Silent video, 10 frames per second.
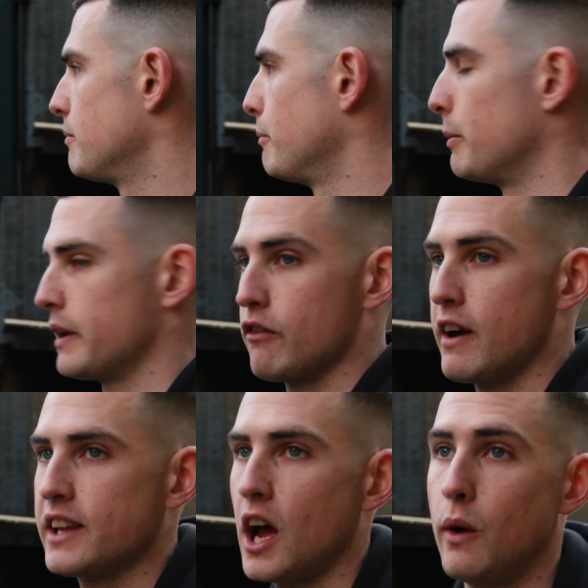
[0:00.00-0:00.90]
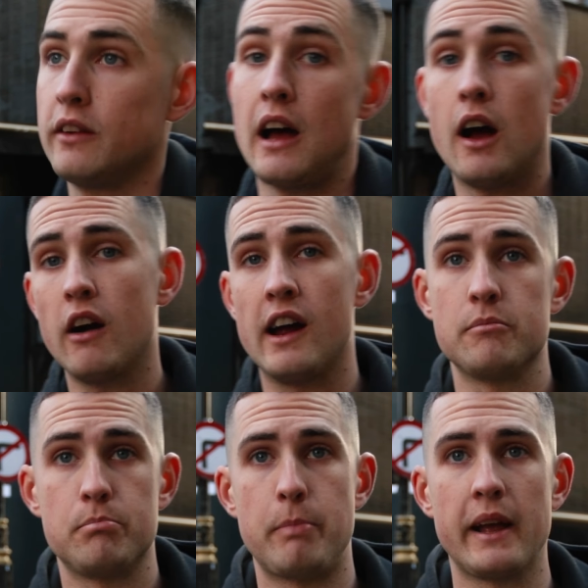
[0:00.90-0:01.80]
woman in the red coat, I was like, all right,
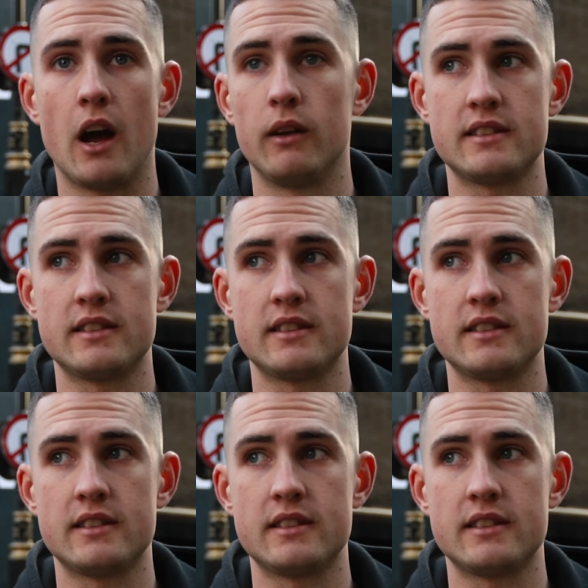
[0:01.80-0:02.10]
bingo,